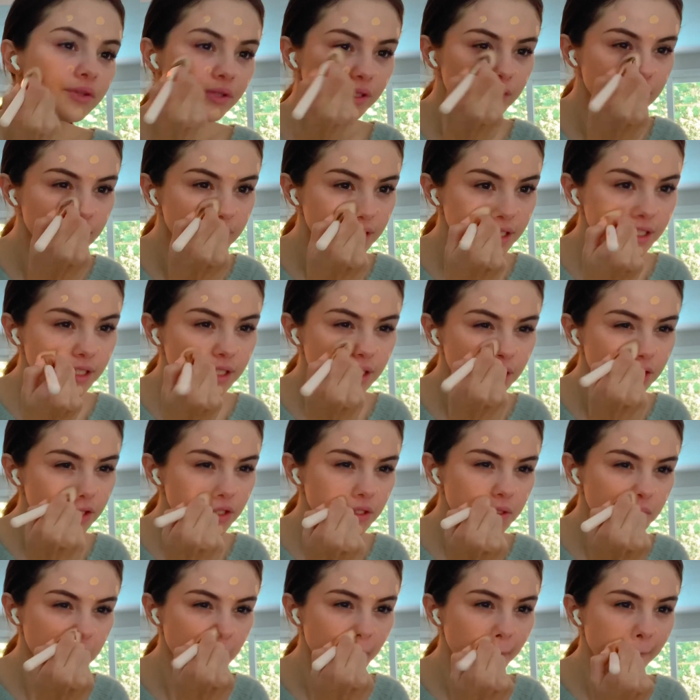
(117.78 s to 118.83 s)
you can see that it
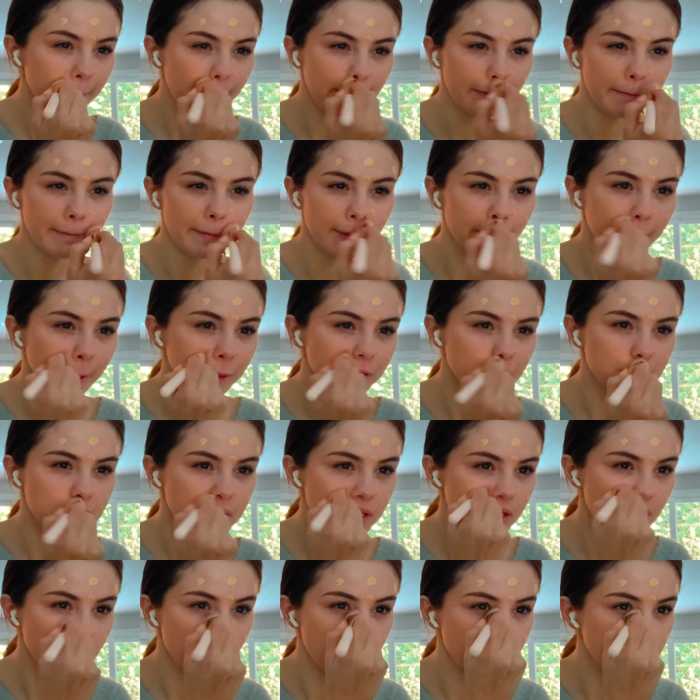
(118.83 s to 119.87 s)
just like melts
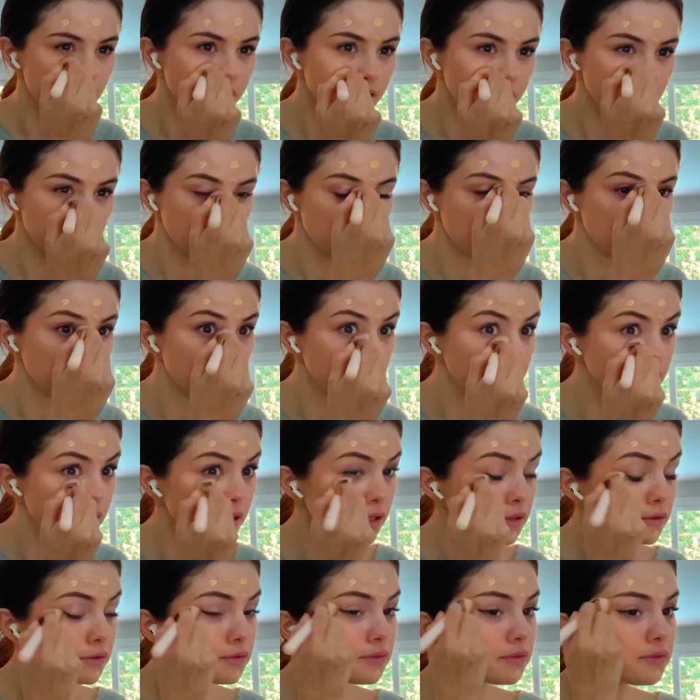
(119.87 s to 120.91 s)
in. It doesn't
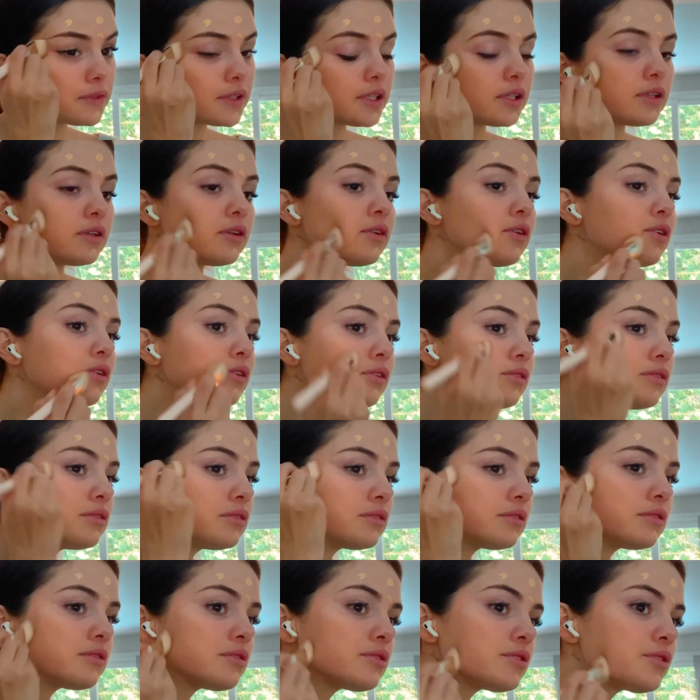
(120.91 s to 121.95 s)
like feel
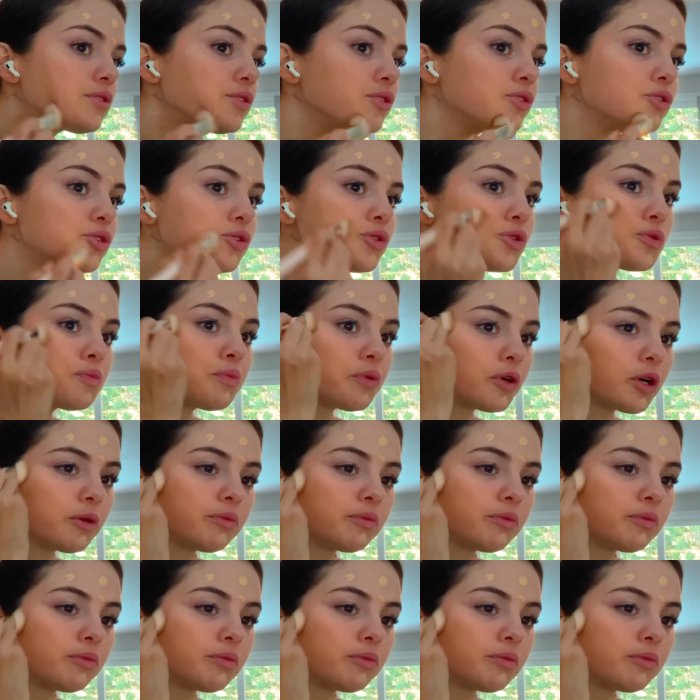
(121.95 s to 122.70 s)
super